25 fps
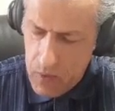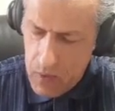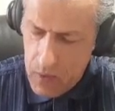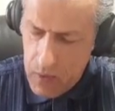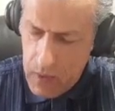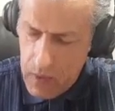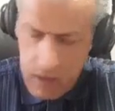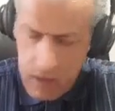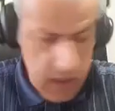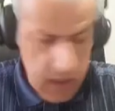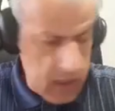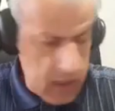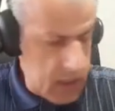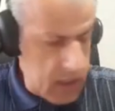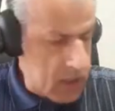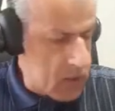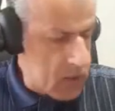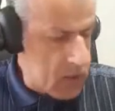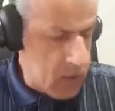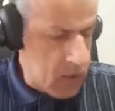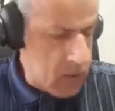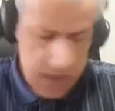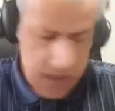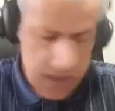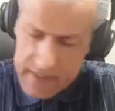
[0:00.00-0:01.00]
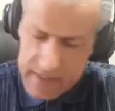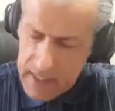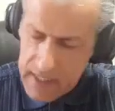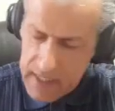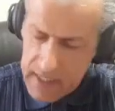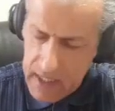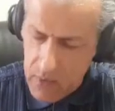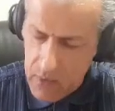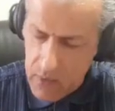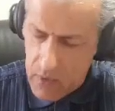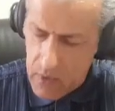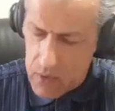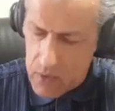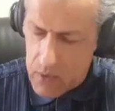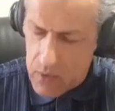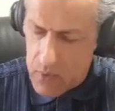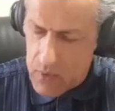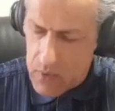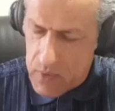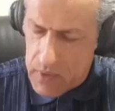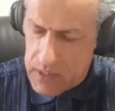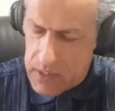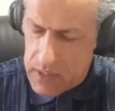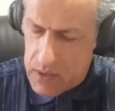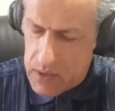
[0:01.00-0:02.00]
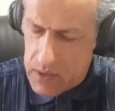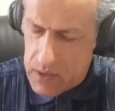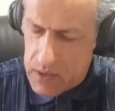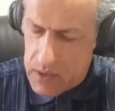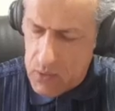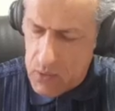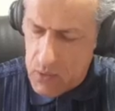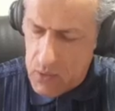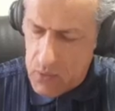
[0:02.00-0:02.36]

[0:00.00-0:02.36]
equals T1 over T2.